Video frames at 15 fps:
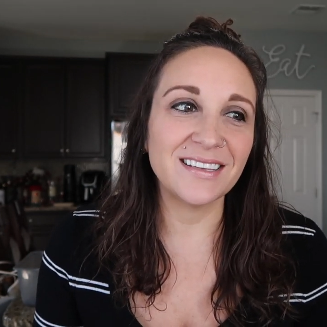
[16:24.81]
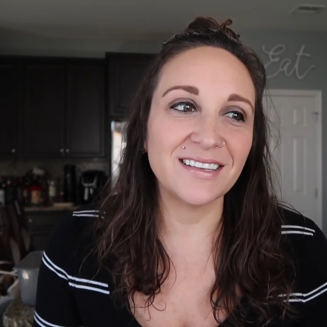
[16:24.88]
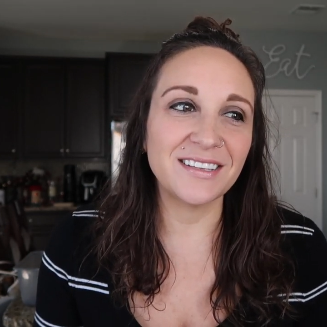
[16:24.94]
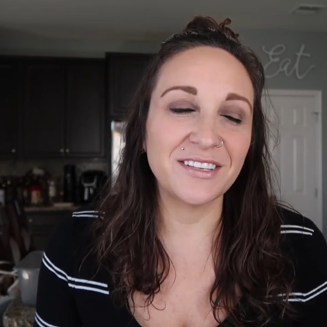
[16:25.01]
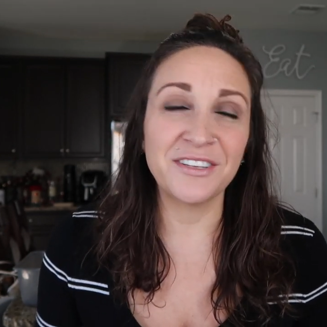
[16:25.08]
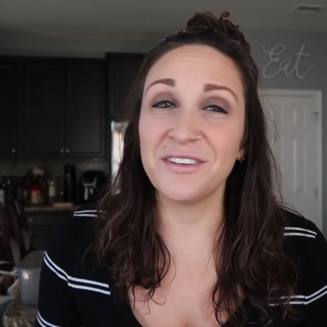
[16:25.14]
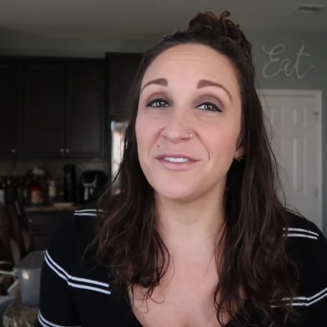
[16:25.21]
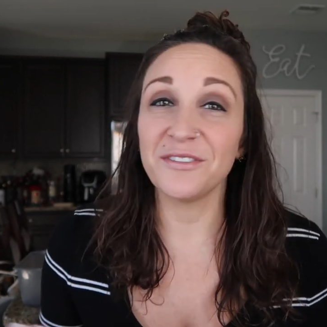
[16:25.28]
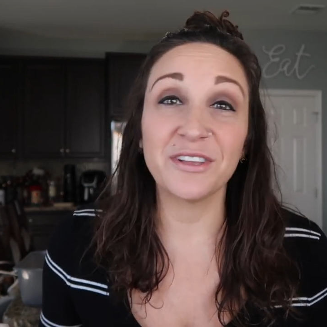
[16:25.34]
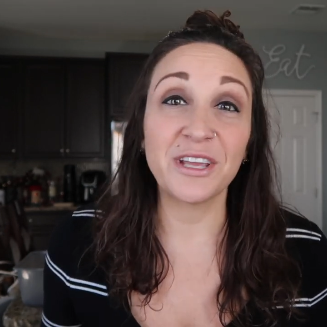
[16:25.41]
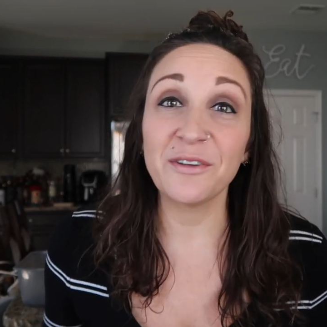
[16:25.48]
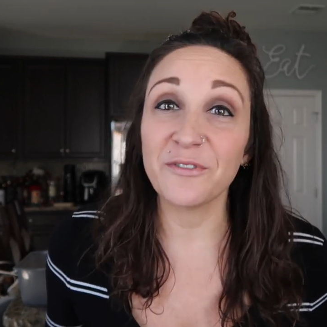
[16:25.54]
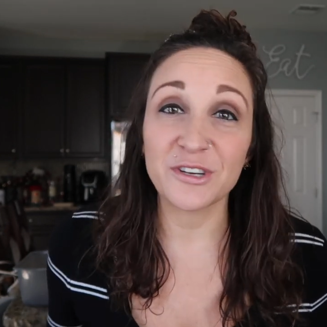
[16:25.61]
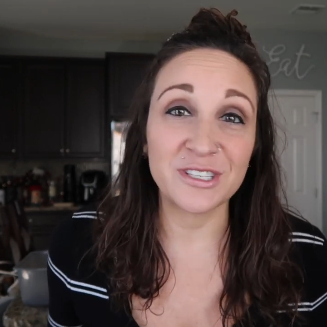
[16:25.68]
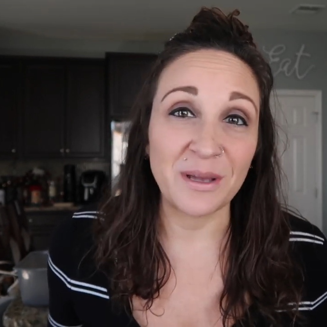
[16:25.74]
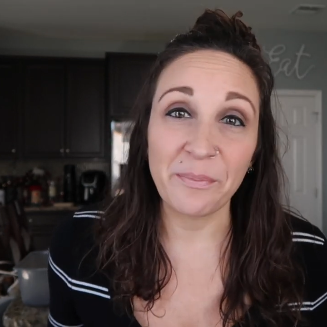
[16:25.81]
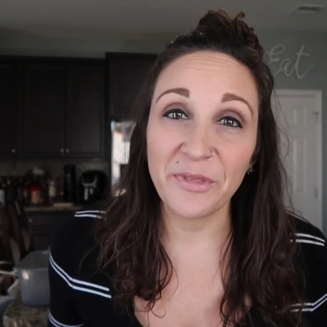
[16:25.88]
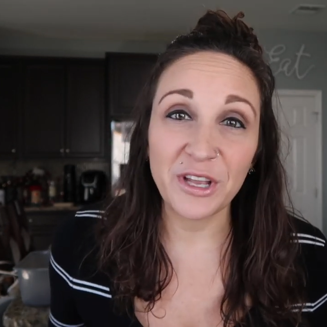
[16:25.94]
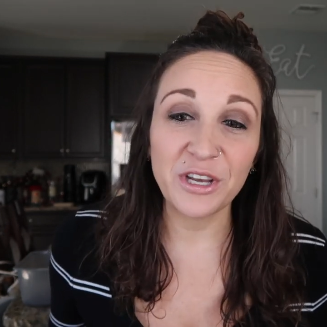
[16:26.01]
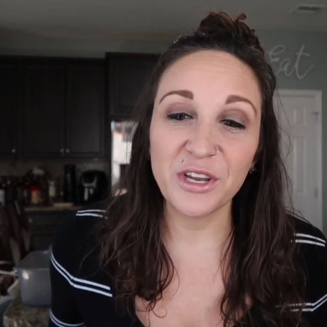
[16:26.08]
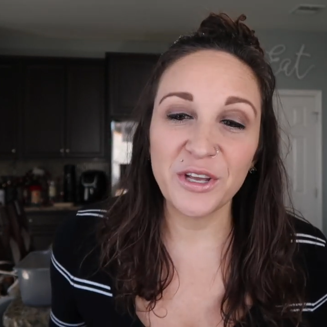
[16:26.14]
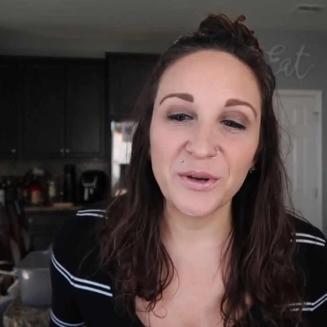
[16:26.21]
you're looking for
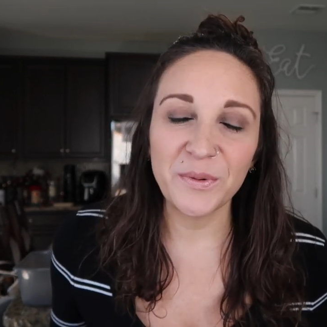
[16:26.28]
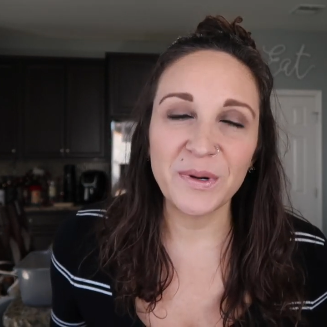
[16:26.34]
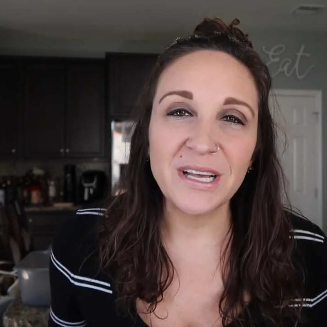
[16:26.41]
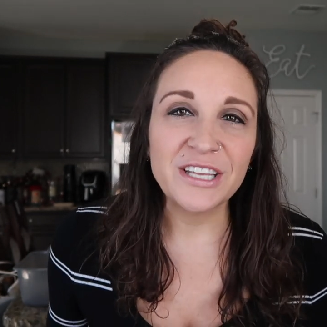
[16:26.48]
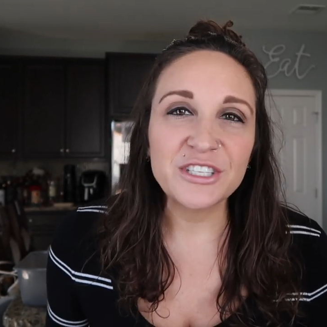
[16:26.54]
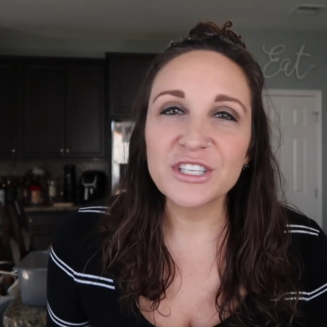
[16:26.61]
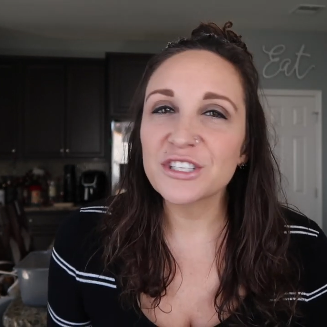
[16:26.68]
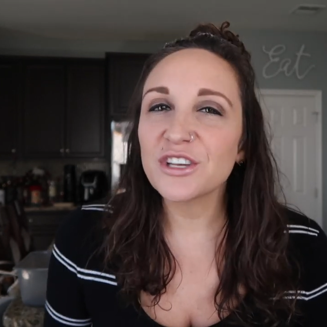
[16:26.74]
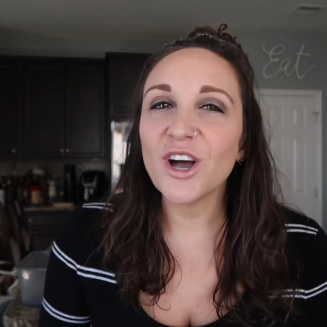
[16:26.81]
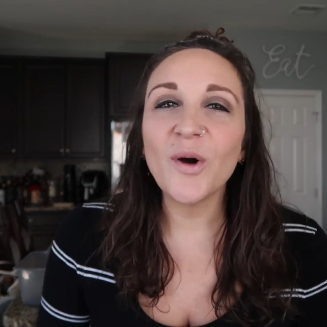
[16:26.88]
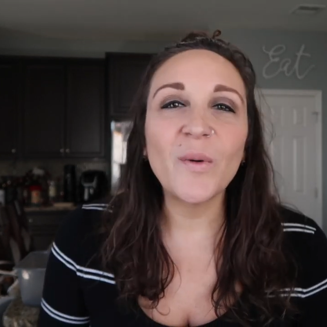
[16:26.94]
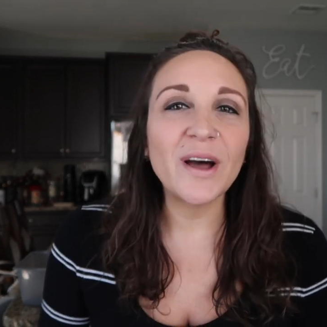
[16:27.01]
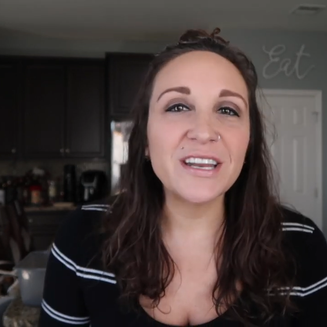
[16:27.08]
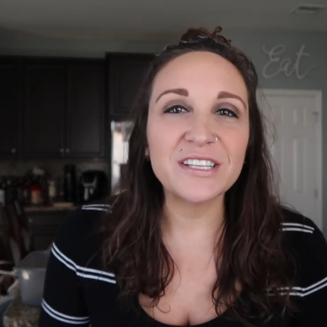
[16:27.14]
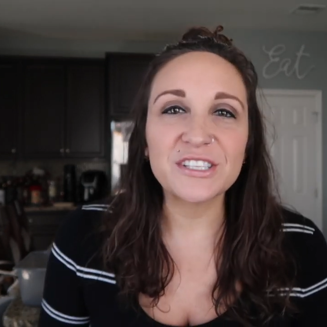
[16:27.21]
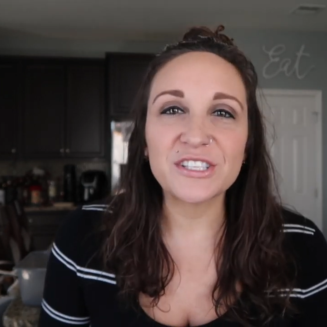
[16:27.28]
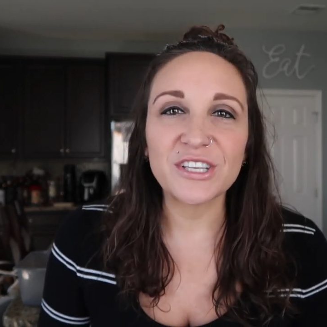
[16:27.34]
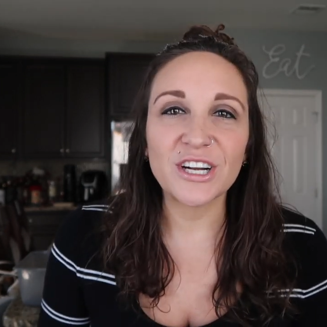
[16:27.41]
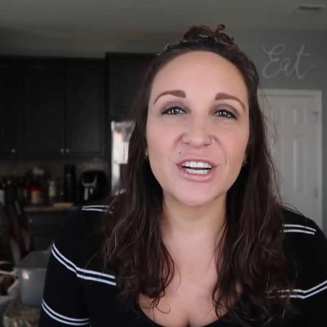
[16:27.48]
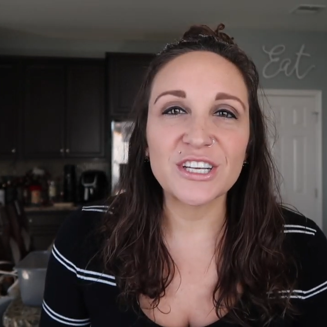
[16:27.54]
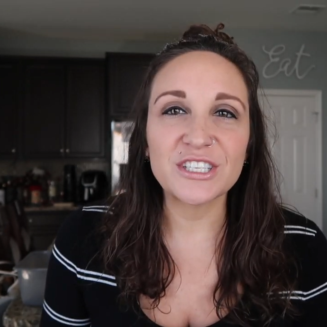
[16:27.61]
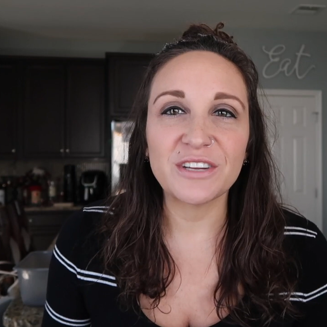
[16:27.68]
something new, just go on and
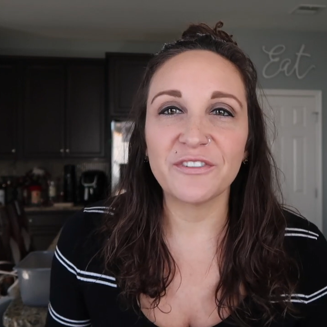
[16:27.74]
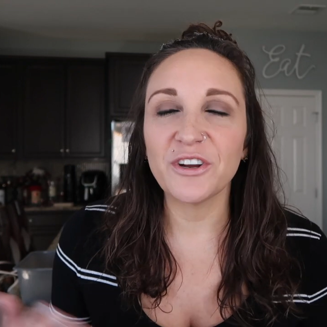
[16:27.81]
search.